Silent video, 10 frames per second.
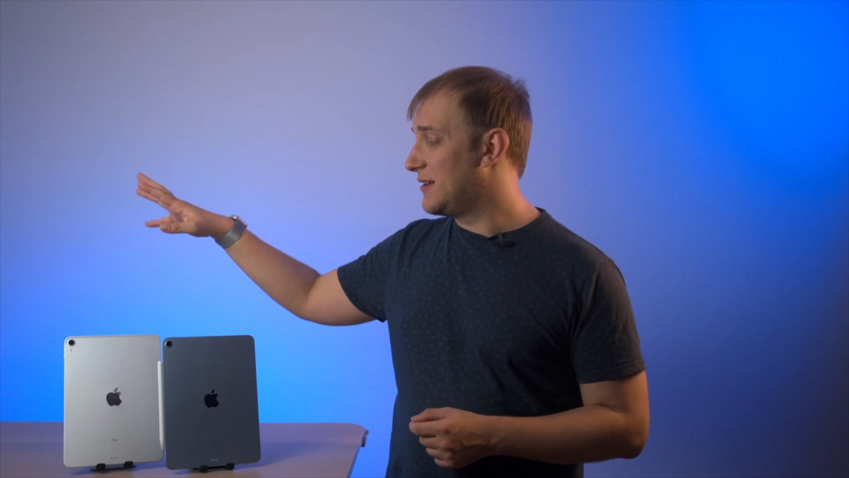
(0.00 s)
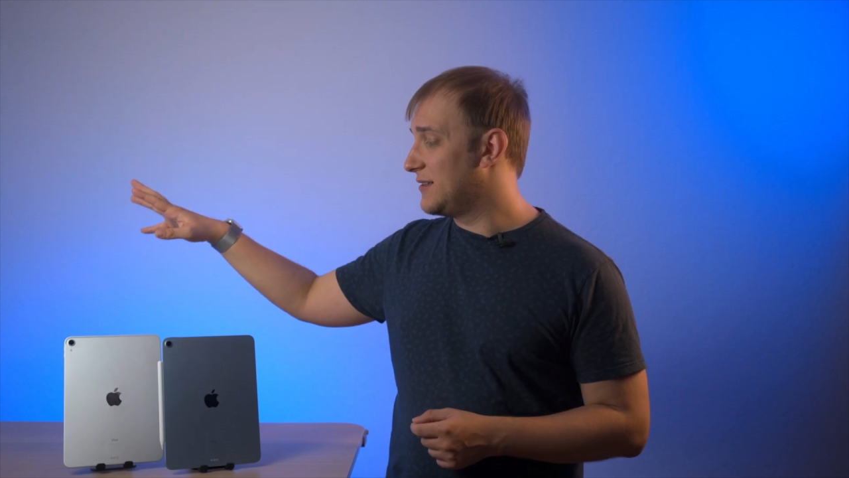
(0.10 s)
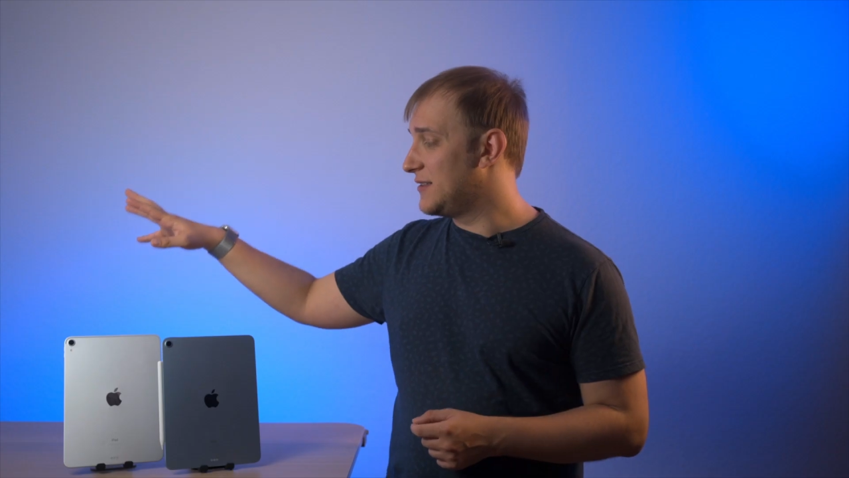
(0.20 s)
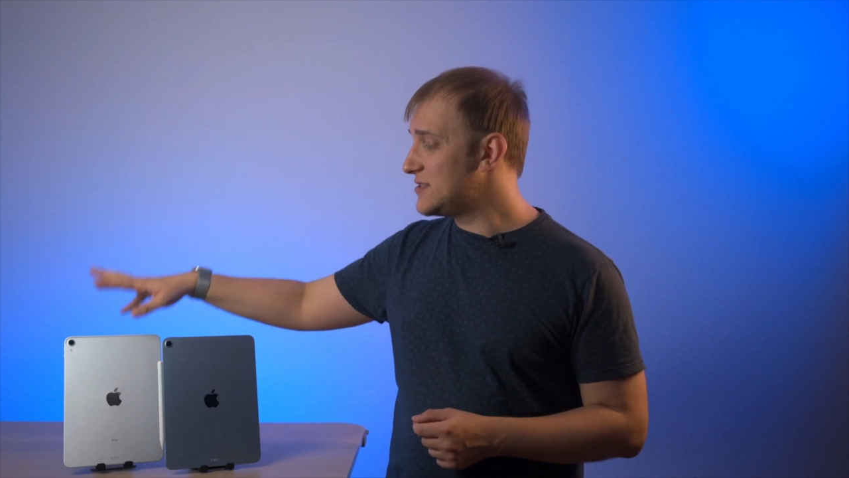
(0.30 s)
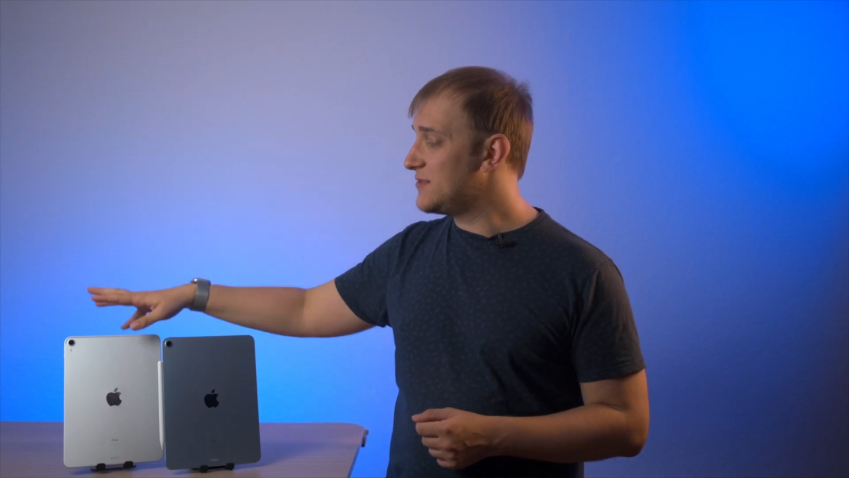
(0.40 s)

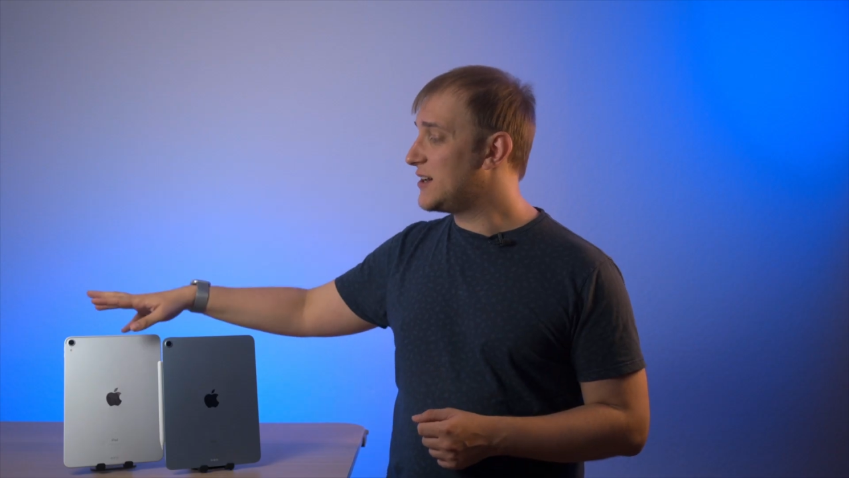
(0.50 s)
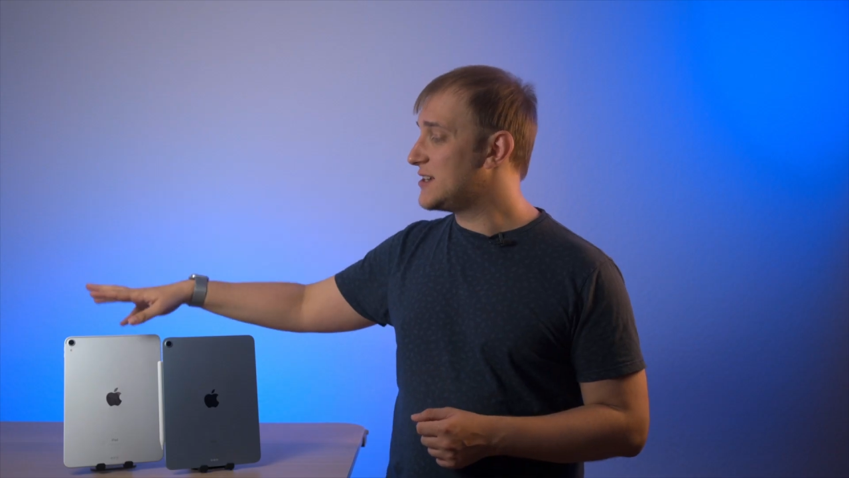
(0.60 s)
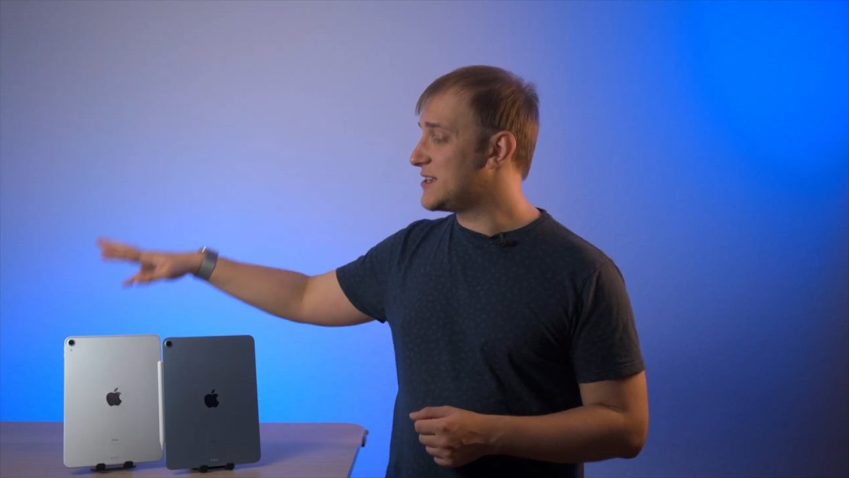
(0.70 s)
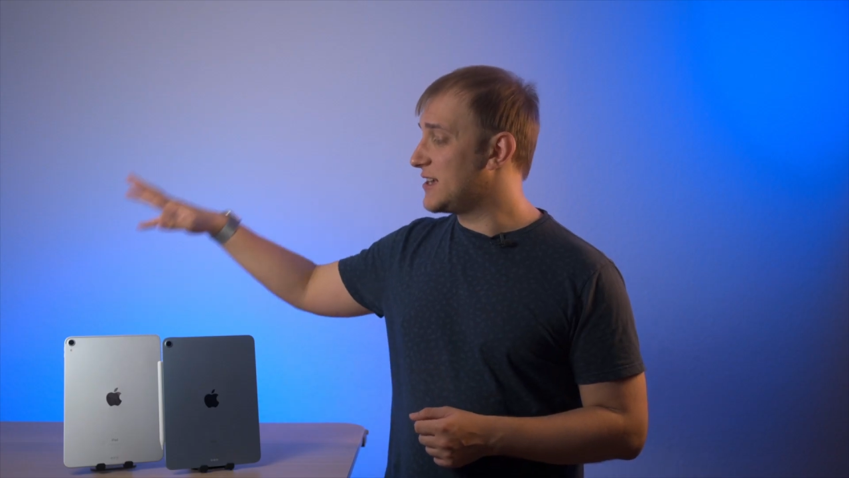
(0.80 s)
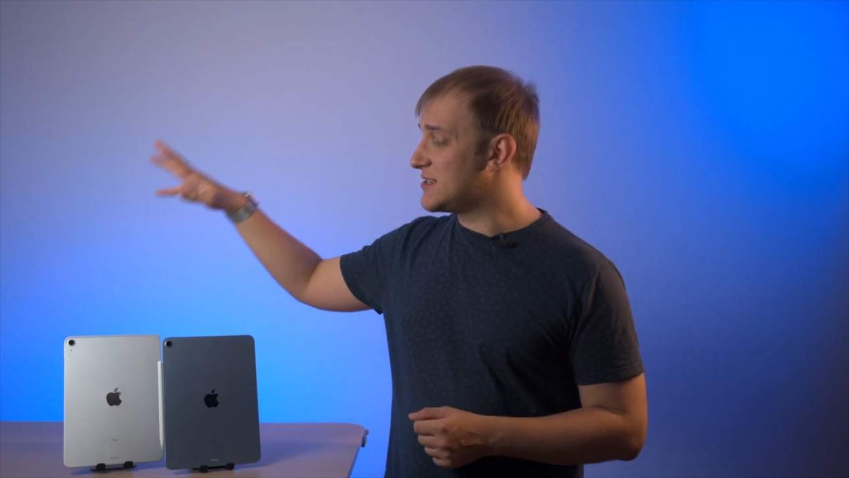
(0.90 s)
This
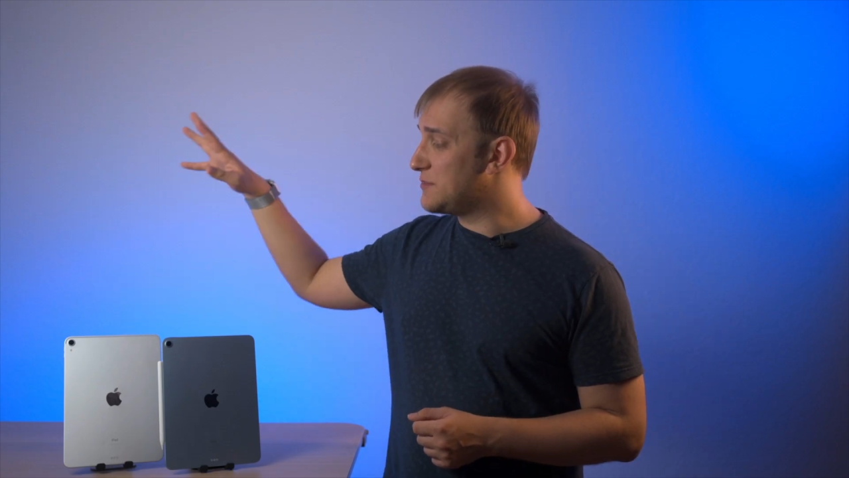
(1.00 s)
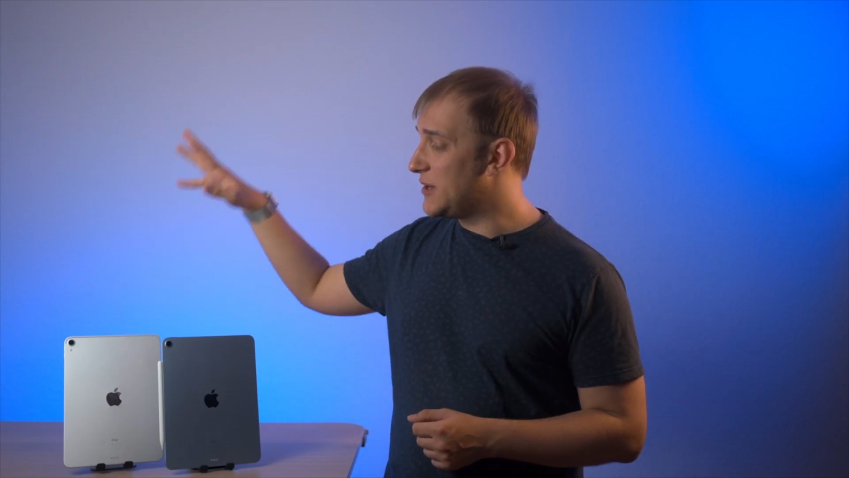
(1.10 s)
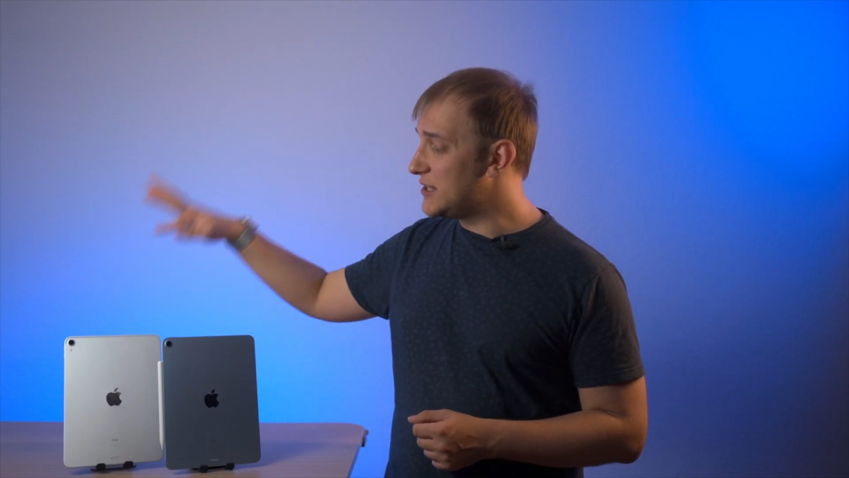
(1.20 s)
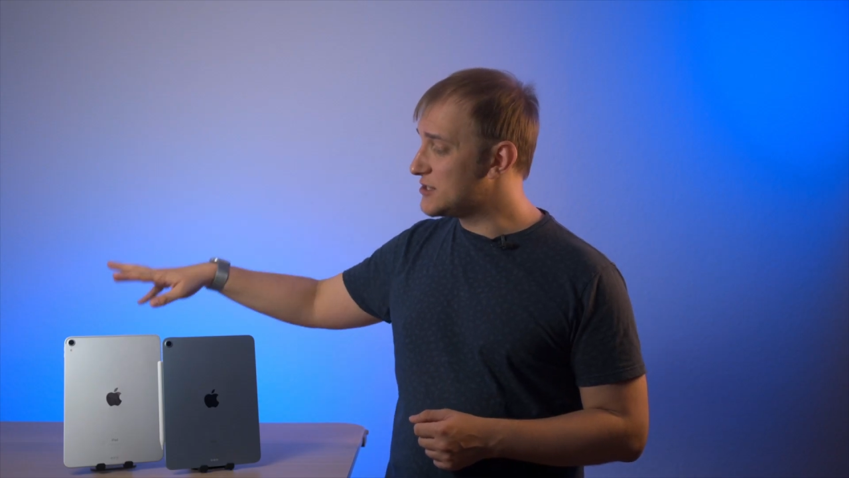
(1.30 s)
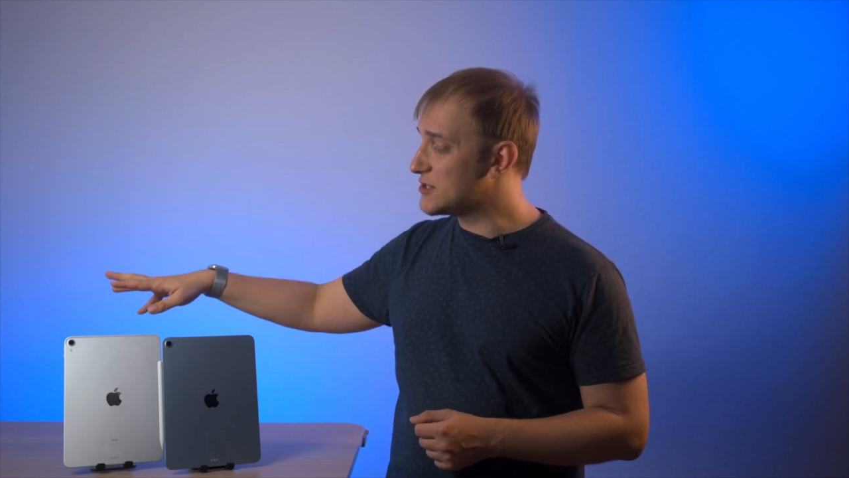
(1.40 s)
device has a
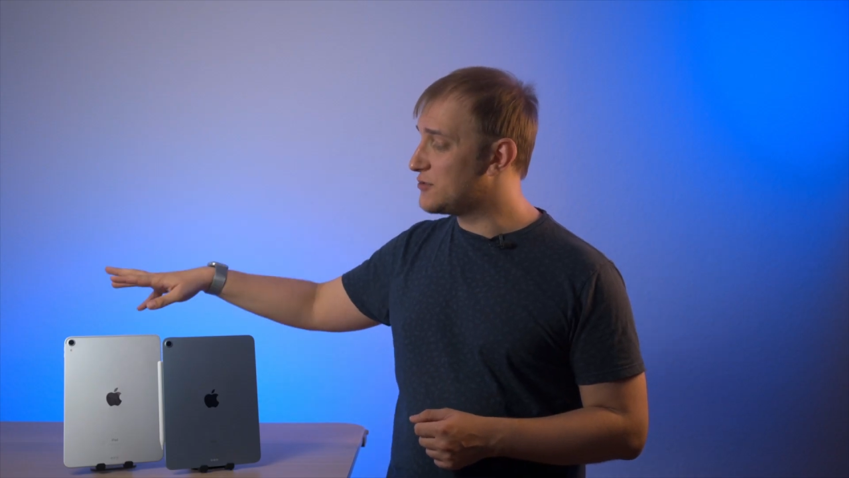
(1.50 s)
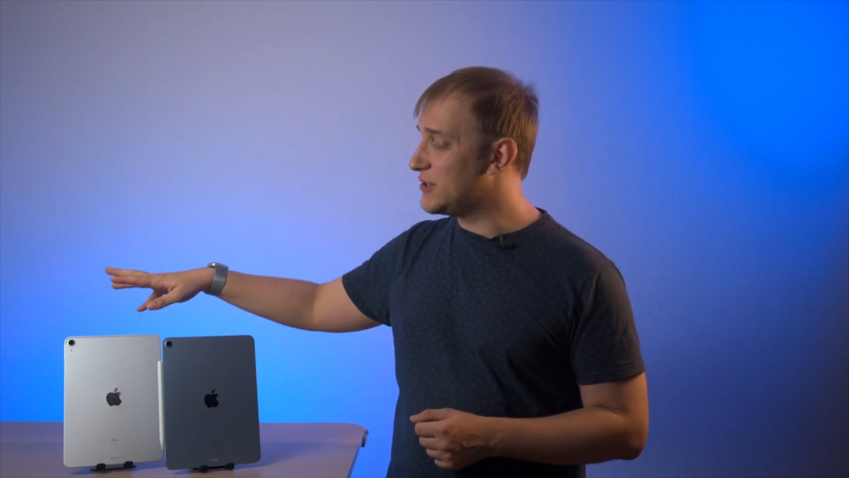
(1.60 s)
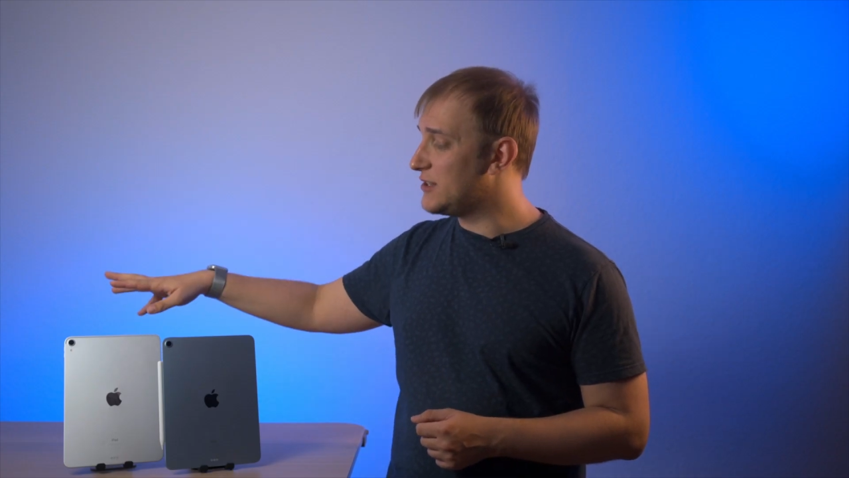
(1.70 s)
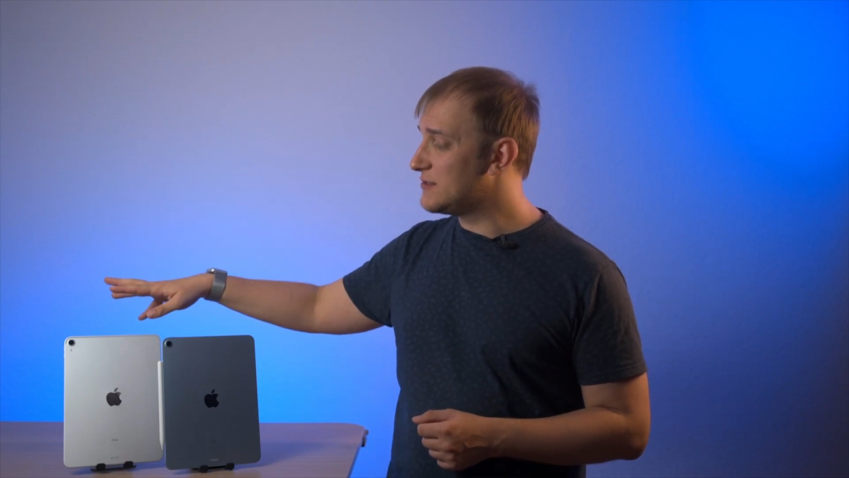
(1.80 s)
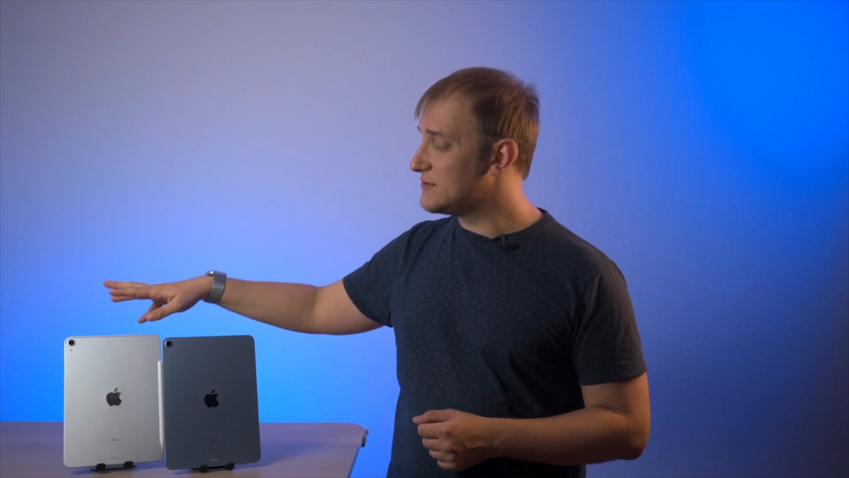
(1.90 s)
better
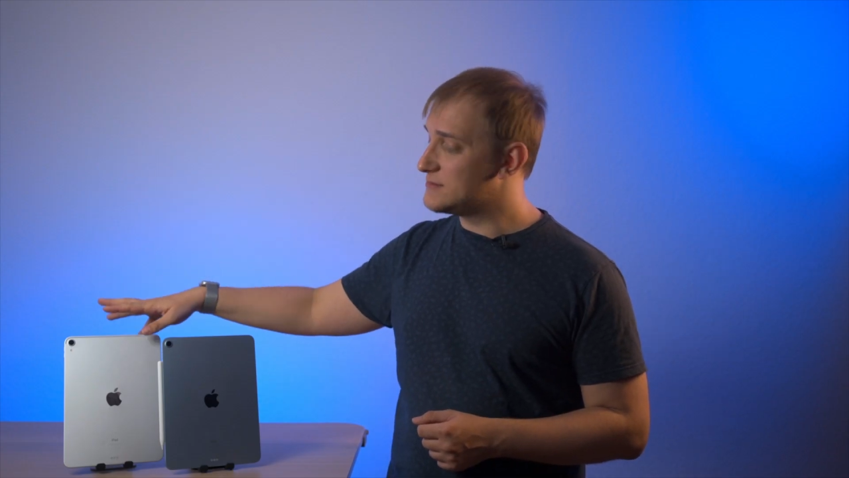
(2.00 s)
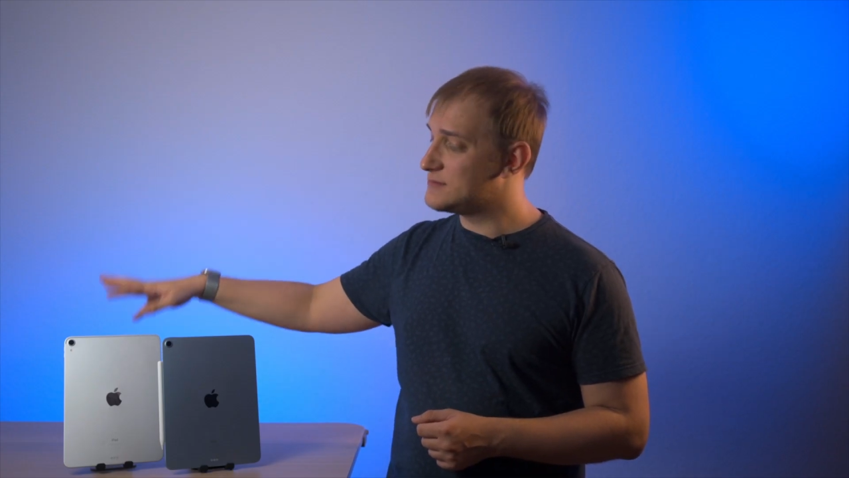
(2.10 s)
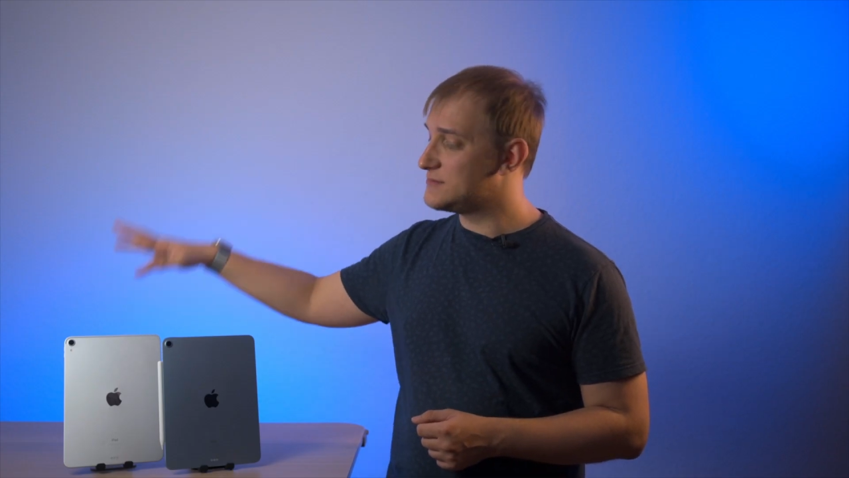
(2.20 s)
screen,